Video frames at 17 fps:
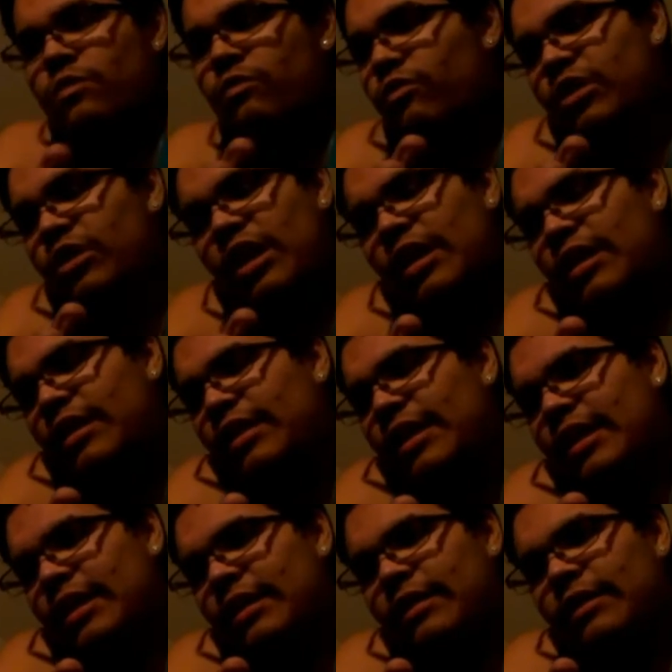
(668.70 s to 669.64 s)
We're not
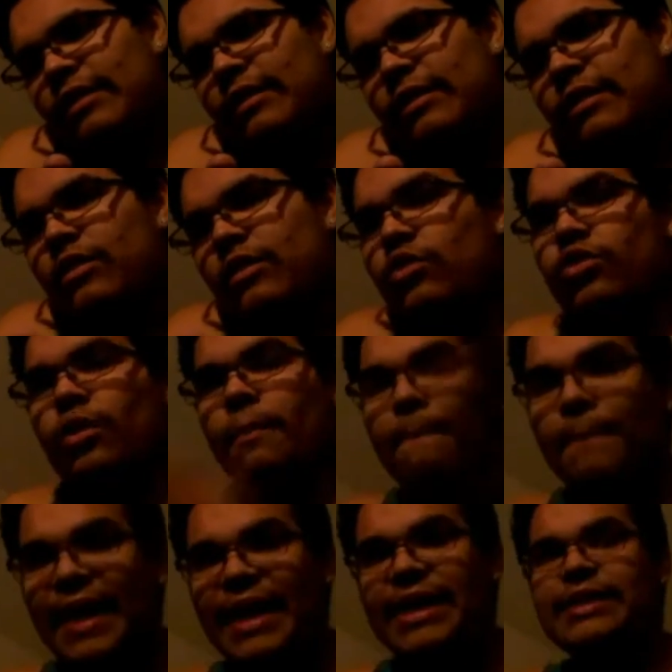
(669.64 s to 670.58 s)
like the
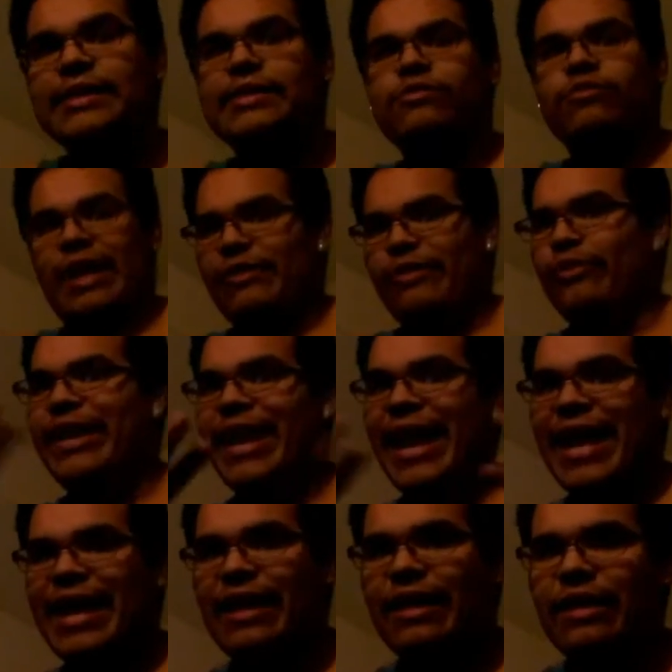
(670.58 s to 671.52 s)
best. Like we
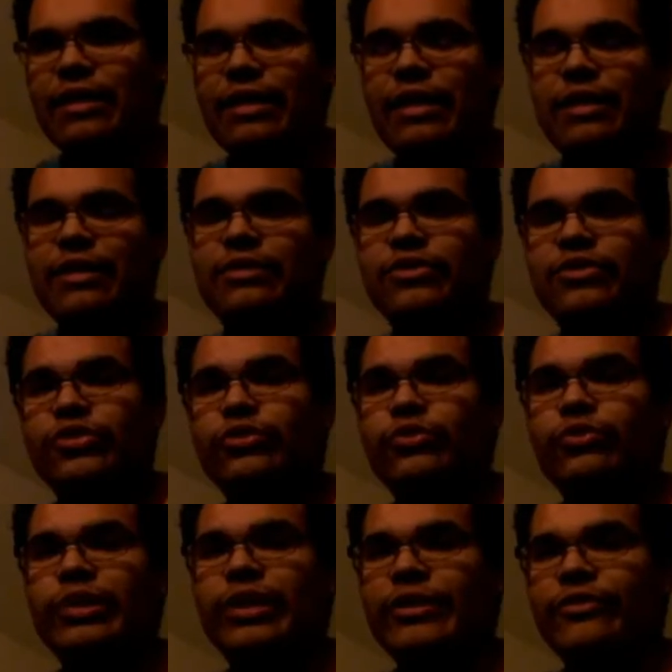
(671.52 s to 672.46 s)
can't
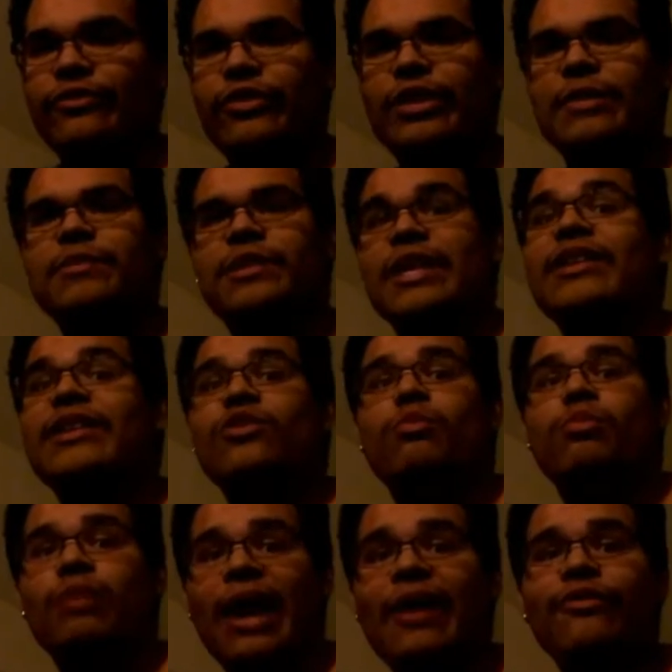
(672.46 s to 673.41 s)
do really flips. He could
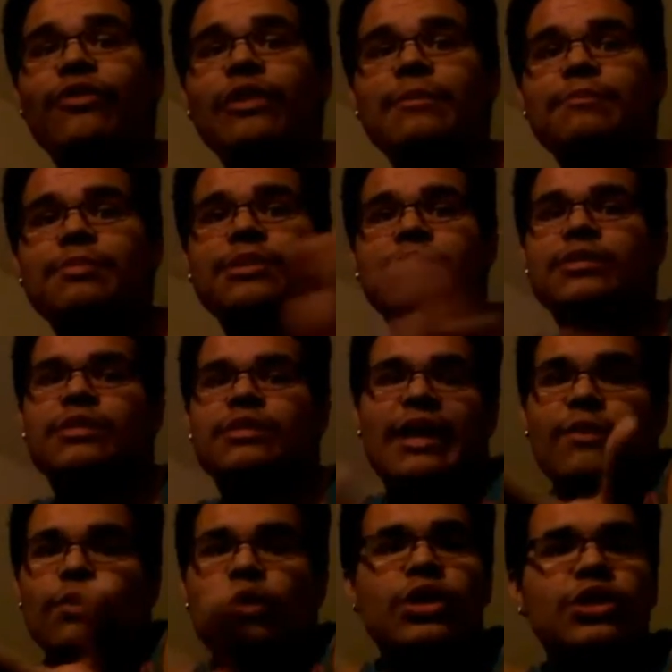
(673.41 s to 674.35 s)
do Bri flips
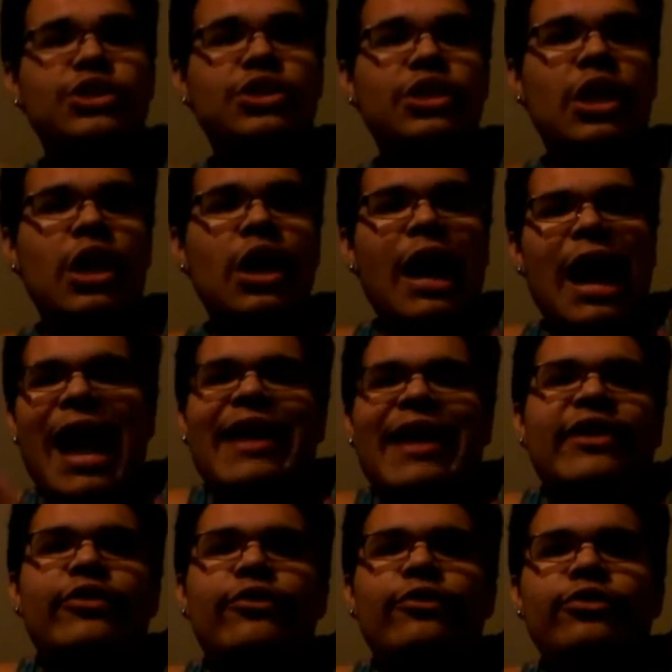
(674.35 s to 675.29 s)
inwards. I
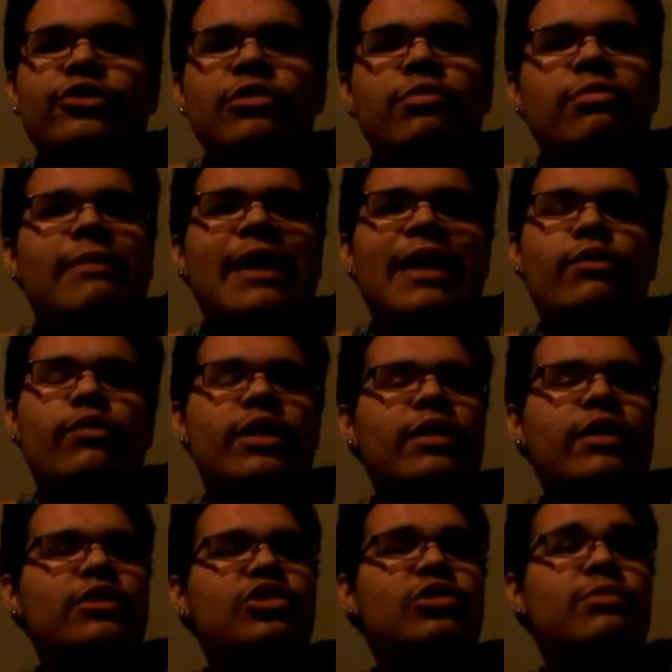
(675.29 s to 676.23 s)
could do Superman
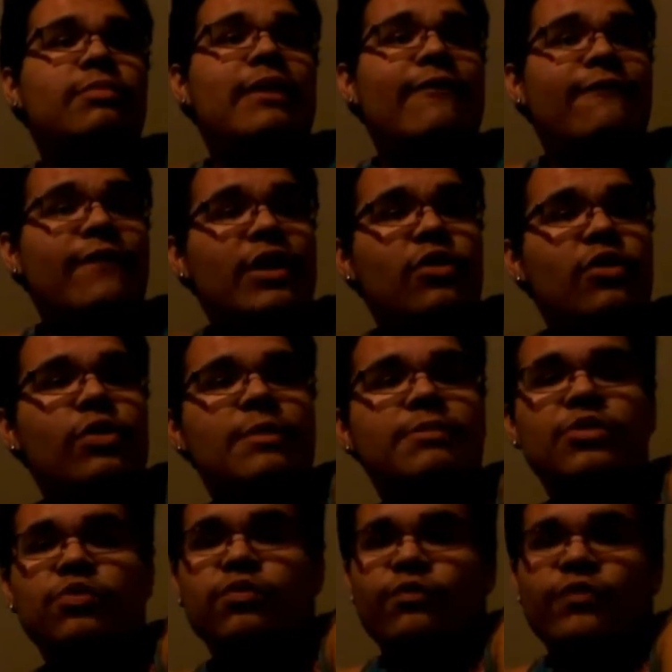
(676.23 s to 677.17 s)
finger
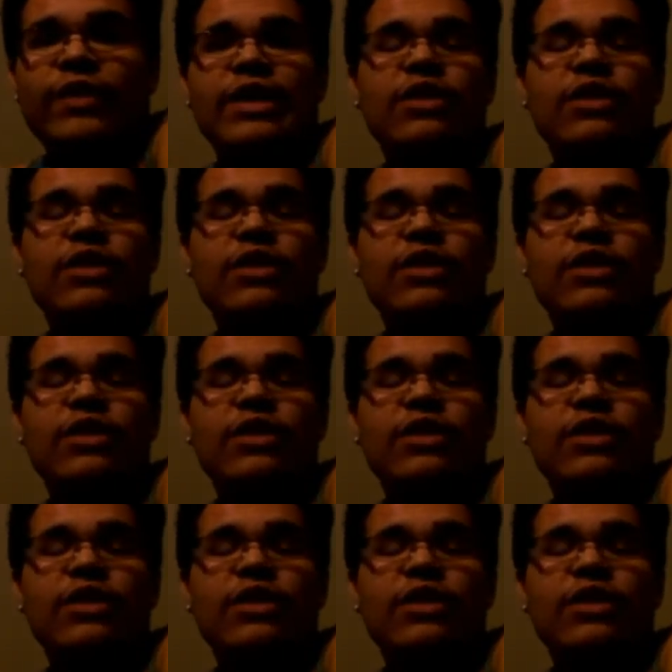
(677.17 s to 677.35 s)
whips,